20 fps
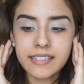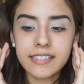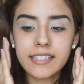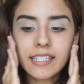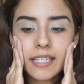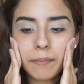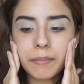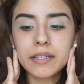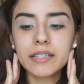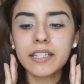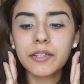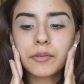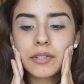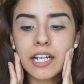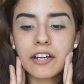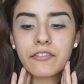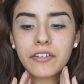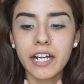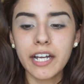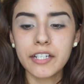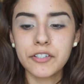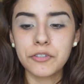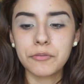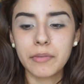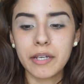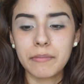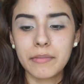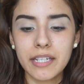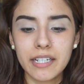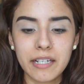Typically whenever I do
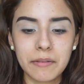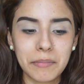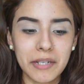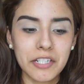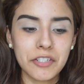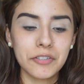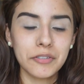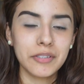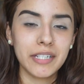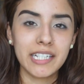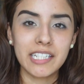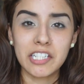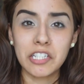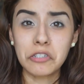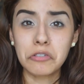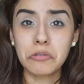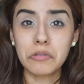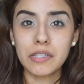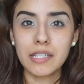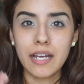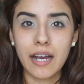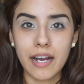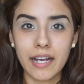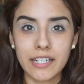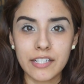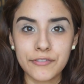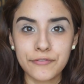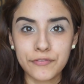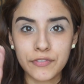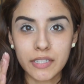my makeup, I do like to do the
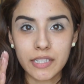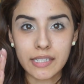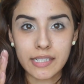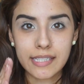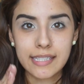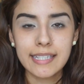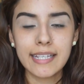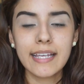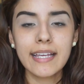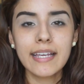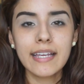eyes first,